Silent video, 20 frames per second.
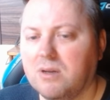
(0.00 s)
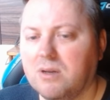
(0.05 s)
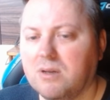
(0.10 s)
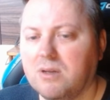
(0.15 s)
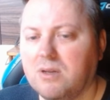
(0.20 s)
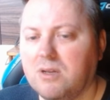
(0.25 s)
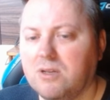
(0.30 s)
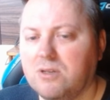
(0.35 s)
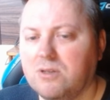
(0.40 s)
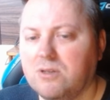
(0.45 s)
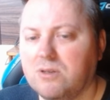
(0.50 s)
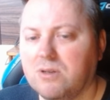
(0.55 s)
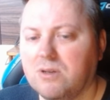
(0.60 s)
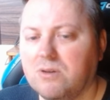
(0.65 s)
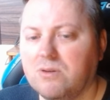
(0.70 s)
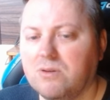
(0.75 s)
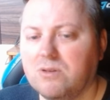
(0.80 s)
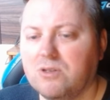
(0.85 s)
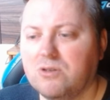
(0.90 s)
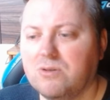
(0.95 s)
He
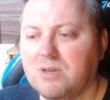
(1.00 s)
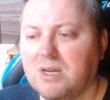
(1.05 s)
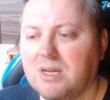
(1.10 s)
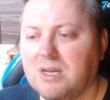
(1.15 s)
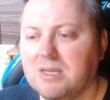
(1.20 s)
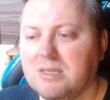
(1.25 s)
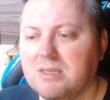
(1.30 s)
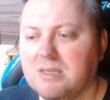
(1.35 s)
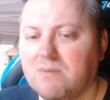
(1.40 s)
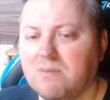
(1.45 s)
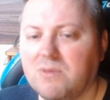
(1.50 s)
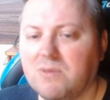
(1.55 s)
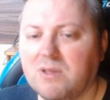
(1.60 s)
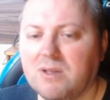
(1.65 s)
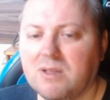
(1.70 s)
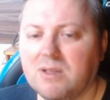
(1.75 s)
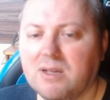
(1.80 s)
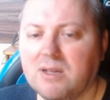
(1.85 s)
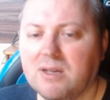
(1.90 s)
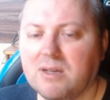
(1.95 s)
could try
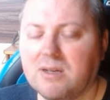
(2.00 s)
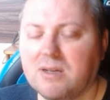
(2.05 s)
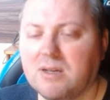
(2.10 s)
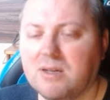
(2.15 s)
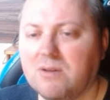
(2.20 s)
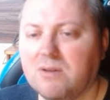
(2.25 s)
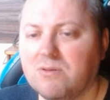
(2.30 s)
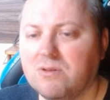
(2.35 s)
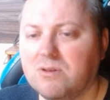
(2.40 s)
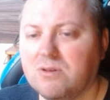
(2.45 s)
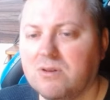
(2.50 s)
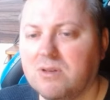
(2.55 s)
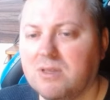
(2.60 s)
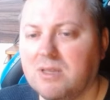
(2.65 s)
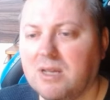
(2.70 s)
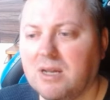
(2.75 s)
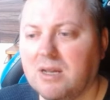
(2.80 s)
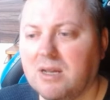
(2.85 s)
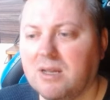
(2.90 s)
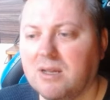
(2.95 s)
something like
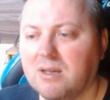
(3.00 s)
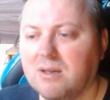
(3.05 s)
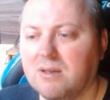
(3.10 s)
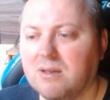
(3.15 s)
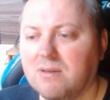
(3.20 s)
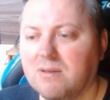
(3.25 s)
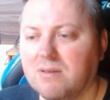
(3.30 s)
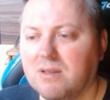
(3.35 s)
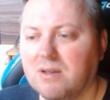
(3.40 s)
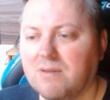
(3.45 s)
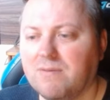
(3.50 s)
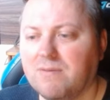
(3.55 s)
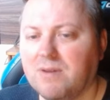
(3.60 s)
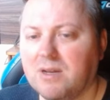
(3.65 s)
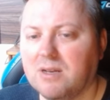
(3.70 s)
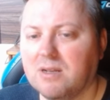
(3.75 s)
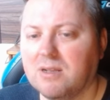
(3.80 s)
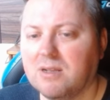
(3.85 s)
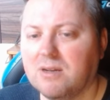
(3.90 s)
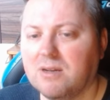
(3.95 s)
counter-attacking, like
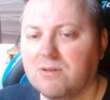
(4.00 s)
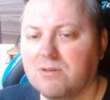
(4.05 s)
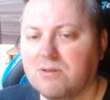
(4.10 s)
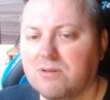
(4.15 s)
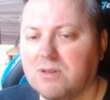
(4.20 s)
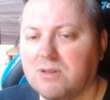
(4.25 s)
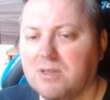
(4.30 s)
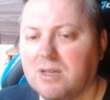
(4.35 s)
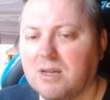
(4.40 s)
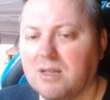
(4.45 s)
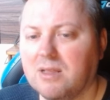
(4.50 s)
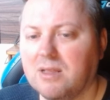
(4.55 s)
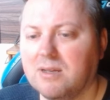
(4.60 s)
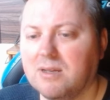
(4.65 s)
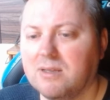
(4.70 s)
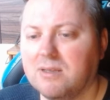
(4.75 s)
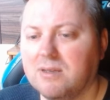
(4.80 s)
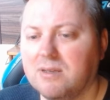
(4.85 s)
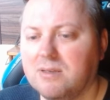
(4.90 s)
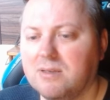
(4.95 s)
final counter-attack
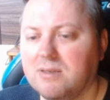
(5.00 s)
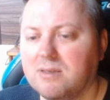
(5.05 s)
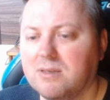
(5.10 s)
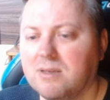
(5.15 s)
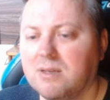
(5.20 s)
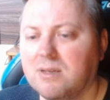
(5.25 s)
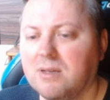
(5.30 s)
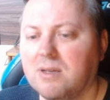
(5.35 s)
like this.